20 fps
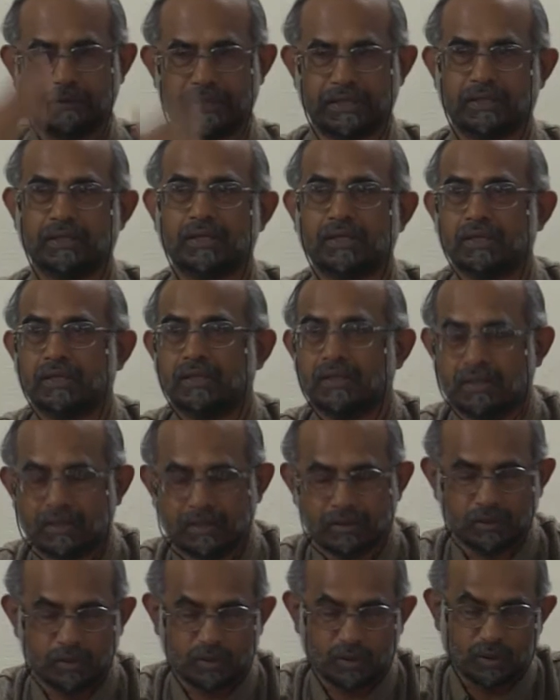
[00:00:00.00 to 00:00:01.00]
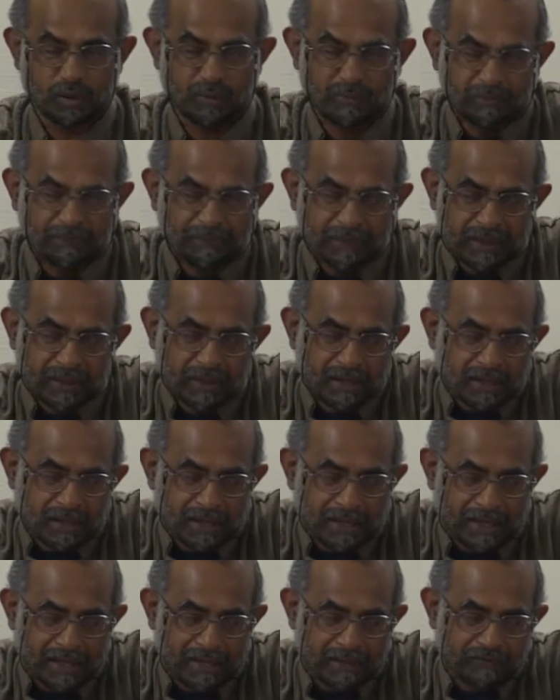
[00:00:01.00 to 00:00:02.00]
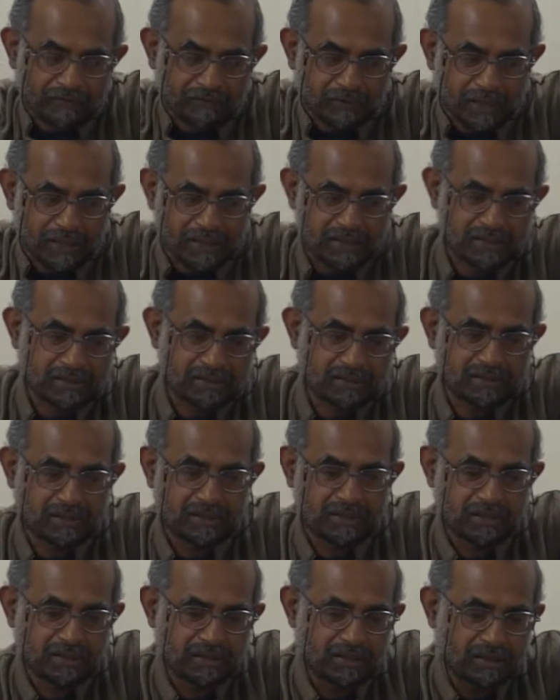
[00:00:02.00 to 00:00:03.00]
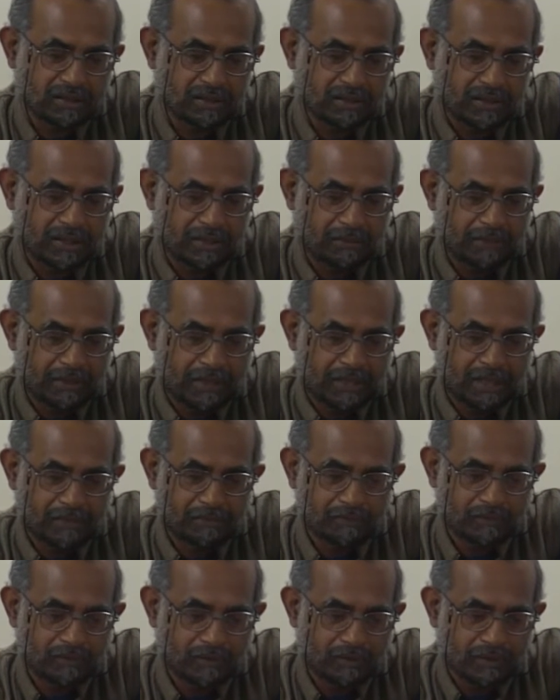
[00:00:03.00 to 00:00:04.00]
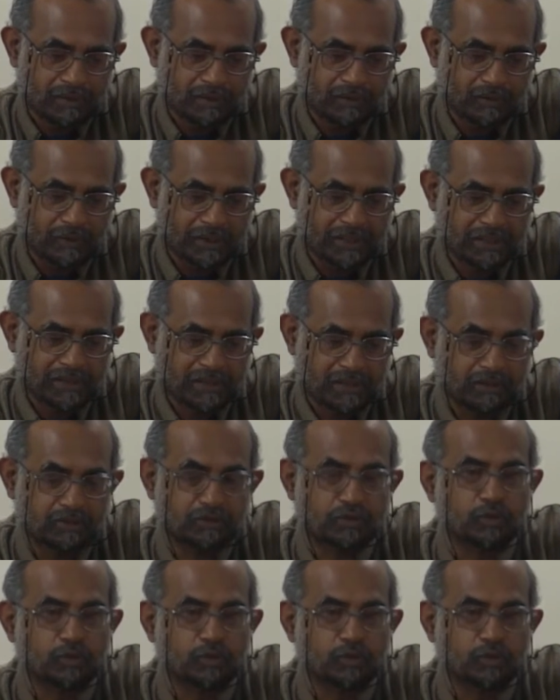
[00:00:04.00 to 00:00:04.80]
way to go. And for us, it became questioned